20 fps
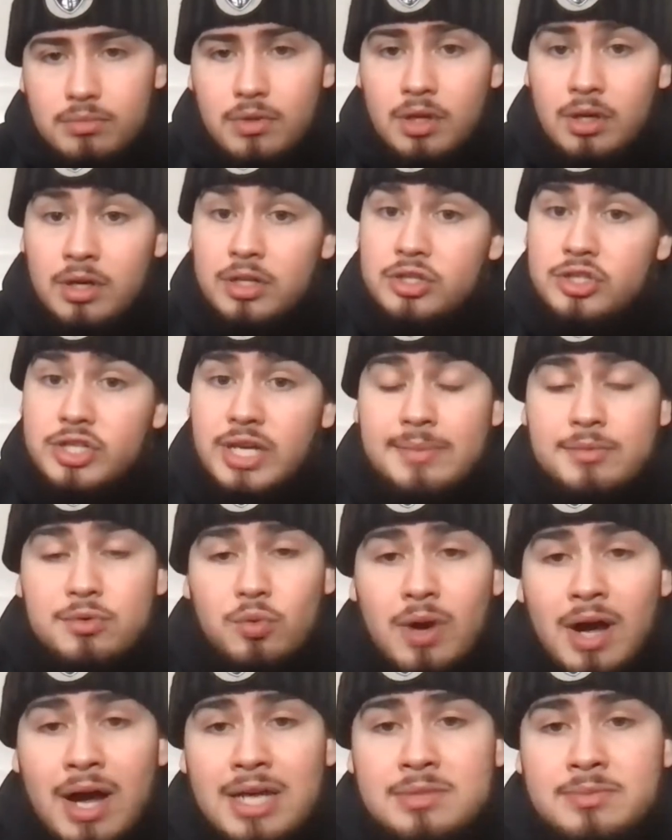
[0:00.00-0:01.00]
James
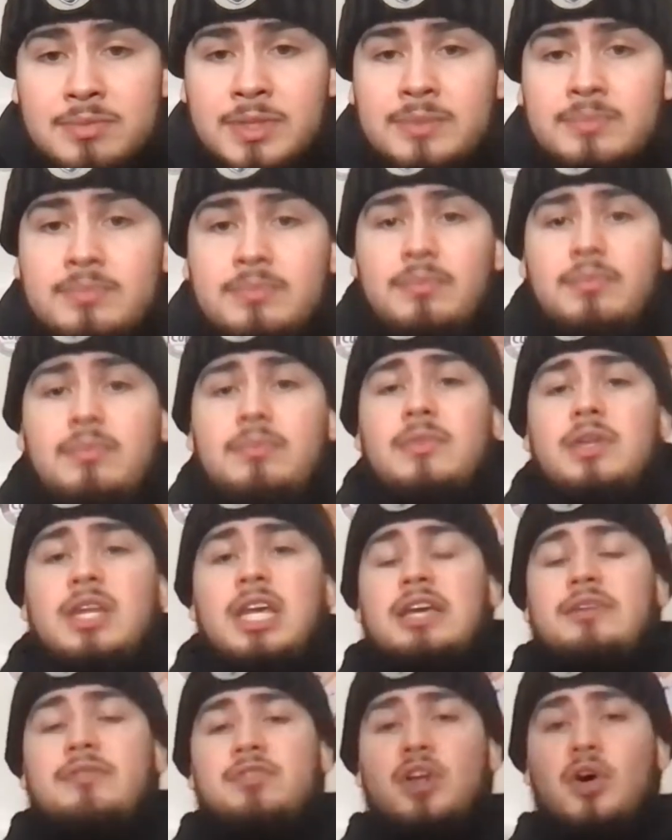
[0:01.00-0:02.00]
Wiseman,
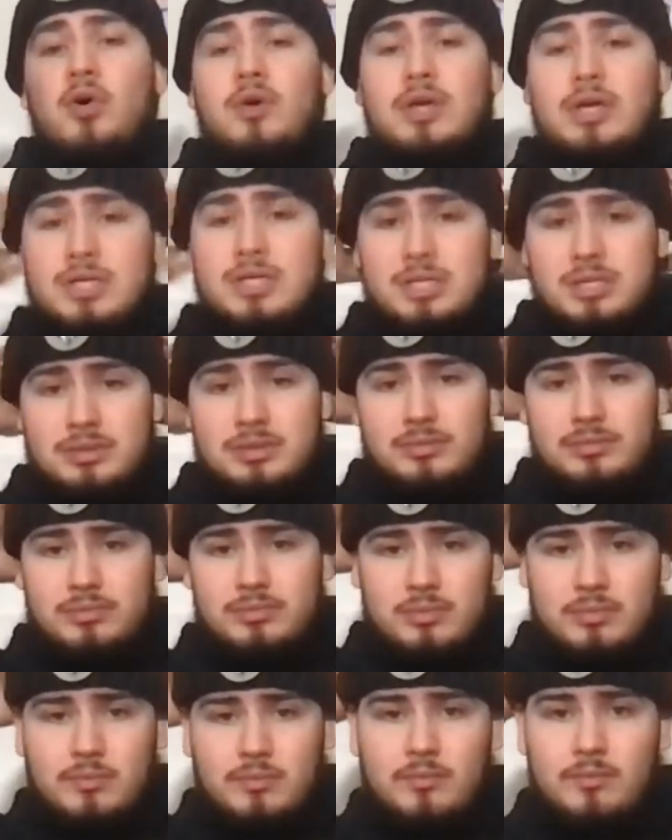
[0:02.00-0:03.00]
even though he is
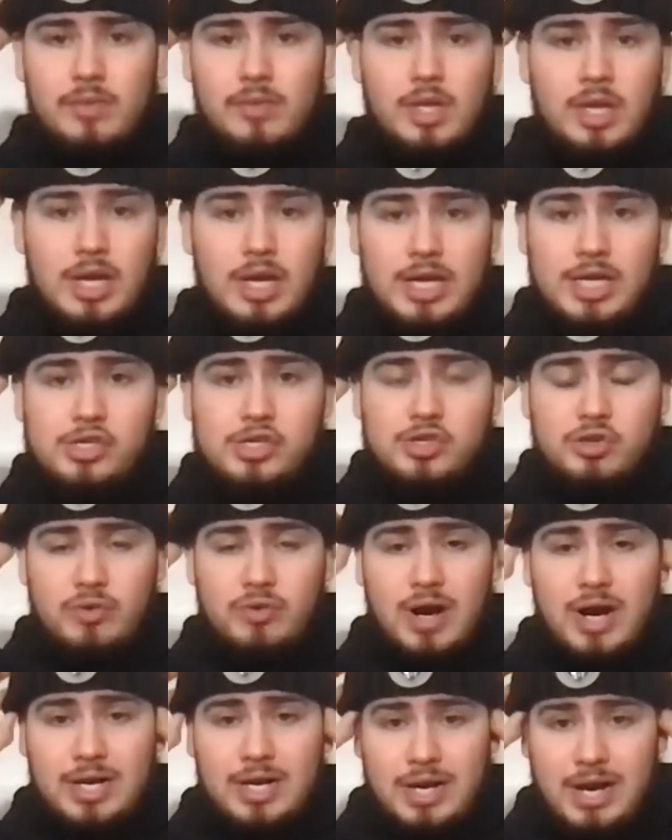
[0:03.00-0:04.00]
injured
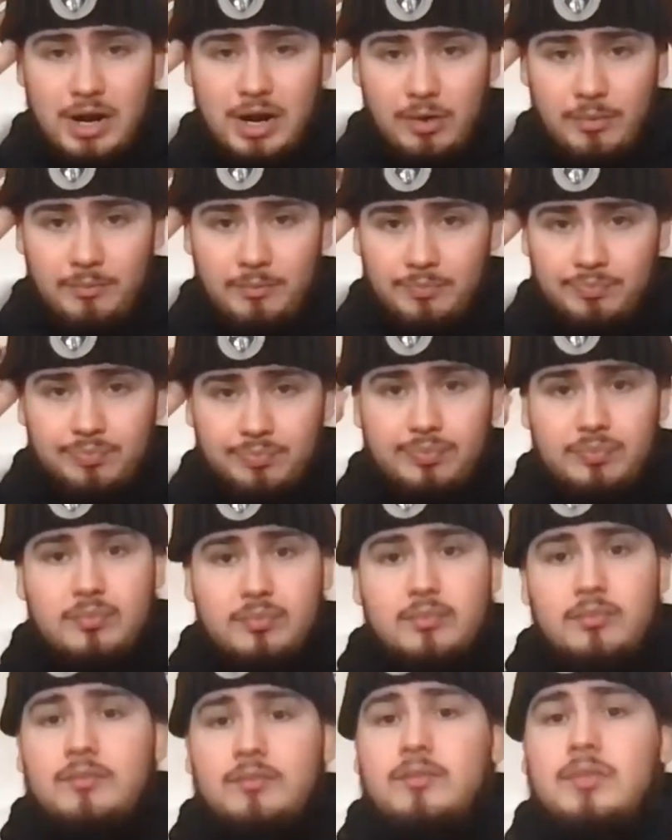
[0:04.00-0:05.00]
right now,
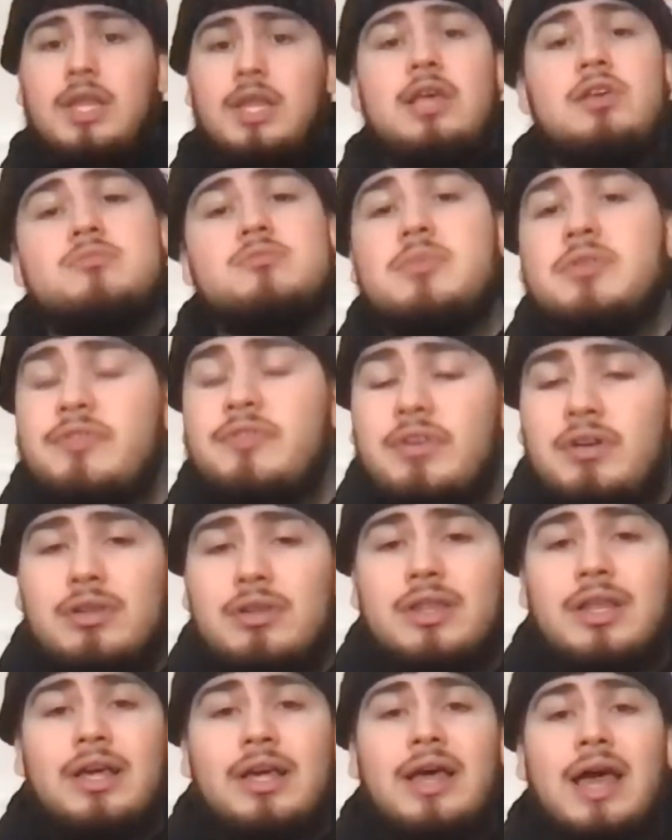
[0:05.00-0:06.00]
he has been filling
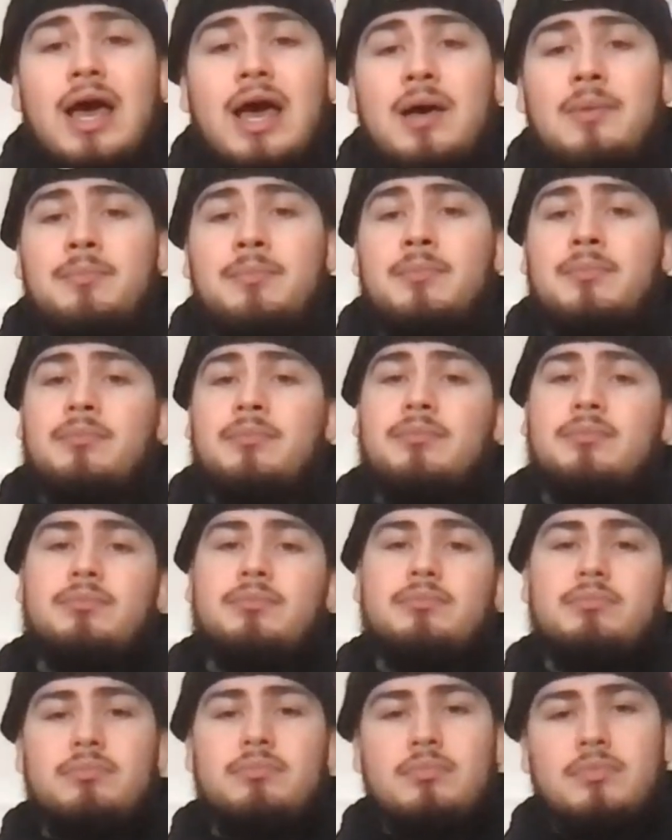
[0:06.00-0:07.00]
the gap
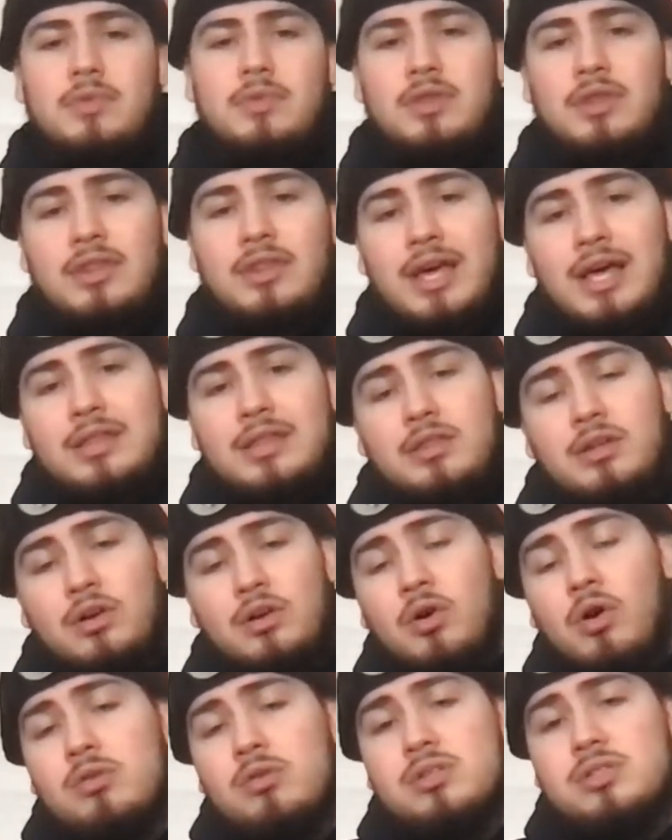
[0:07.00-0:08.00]
that the
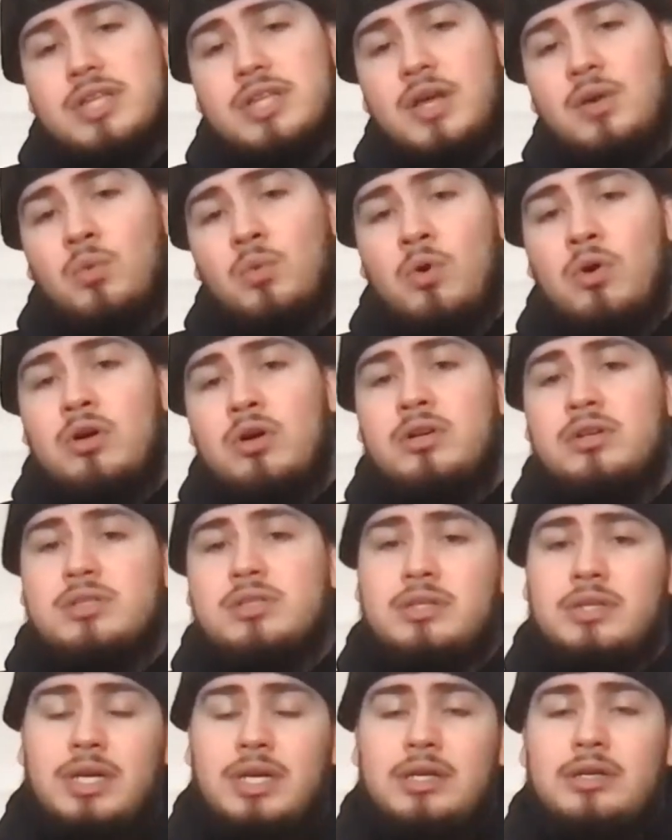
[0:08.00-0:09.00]
Golden State Warriors
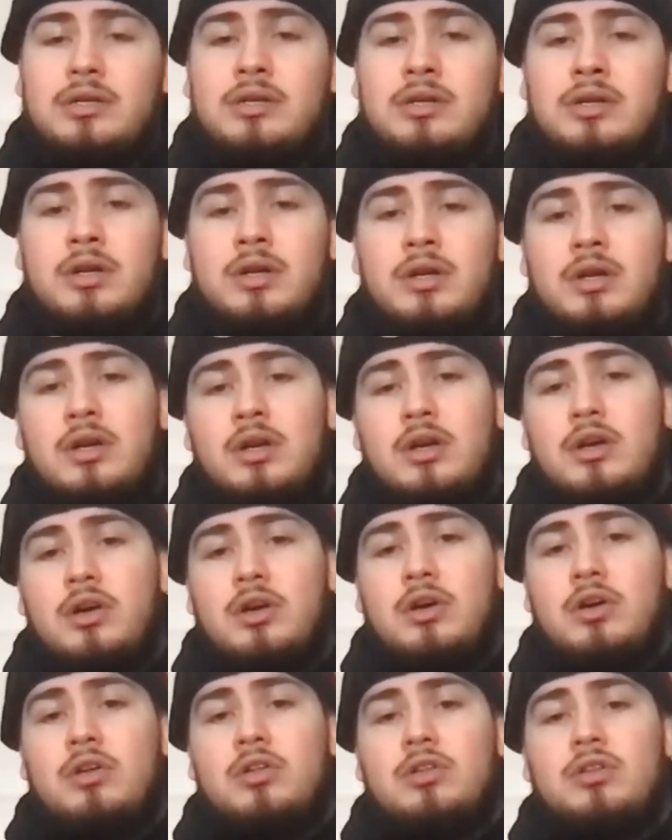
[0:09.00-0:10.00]
needed
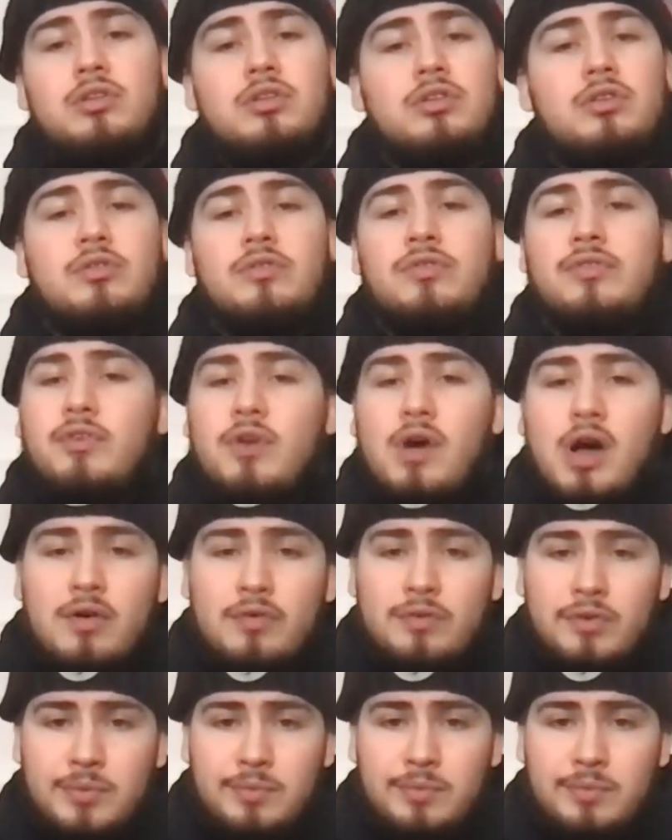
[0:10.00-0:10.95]
forever.